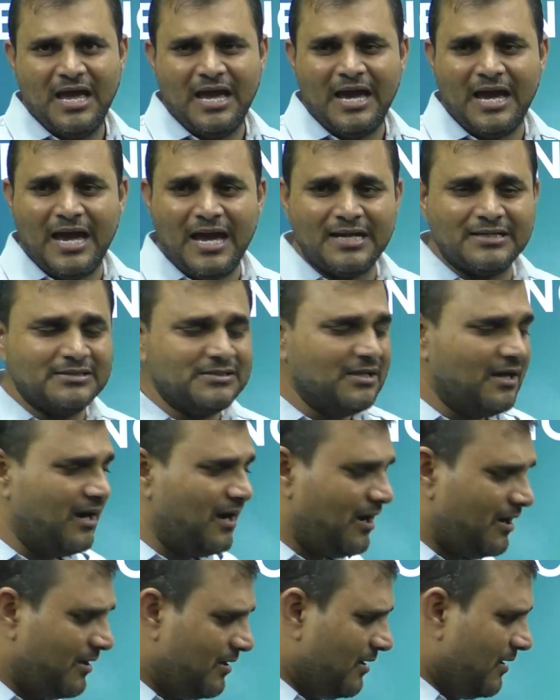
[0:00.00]
And
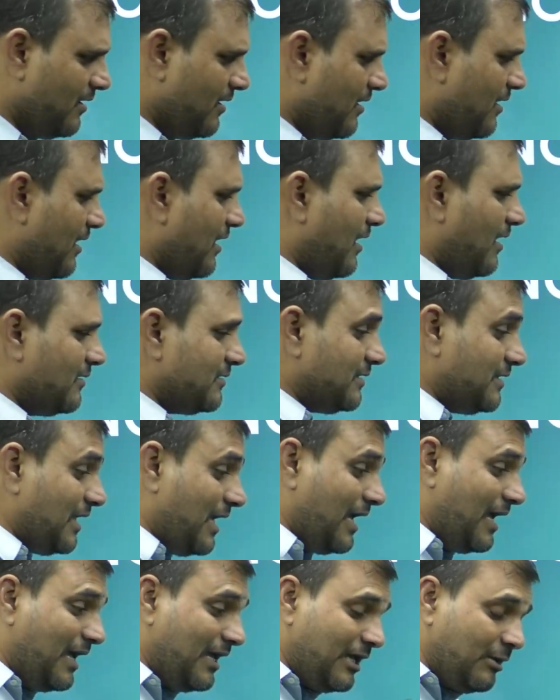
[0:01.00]

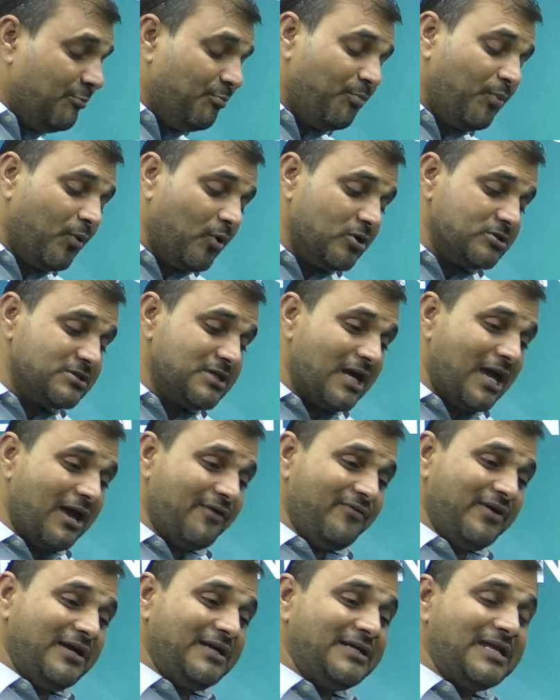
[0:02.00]
they imposed
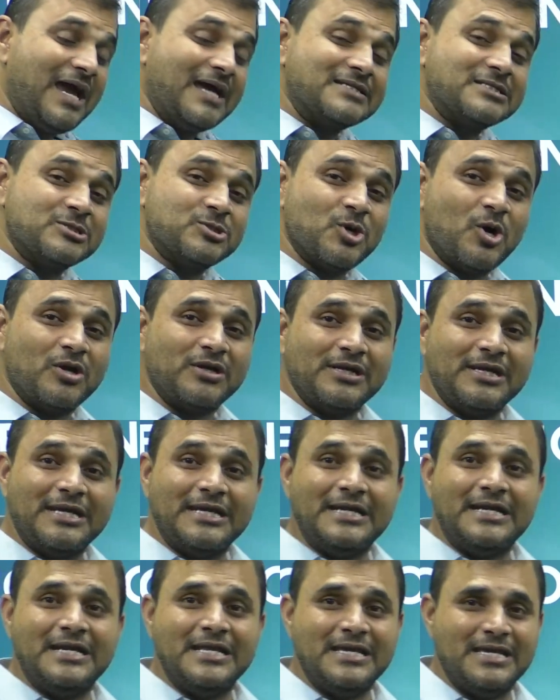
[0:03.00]
heavy taxes on
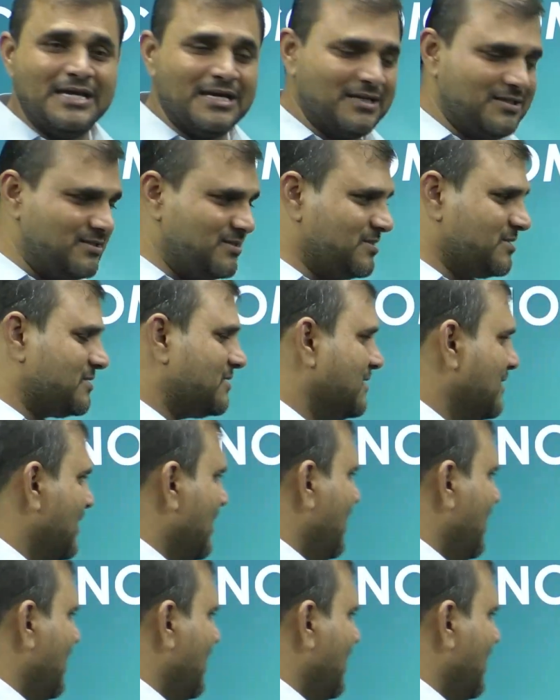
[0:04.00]
Indians.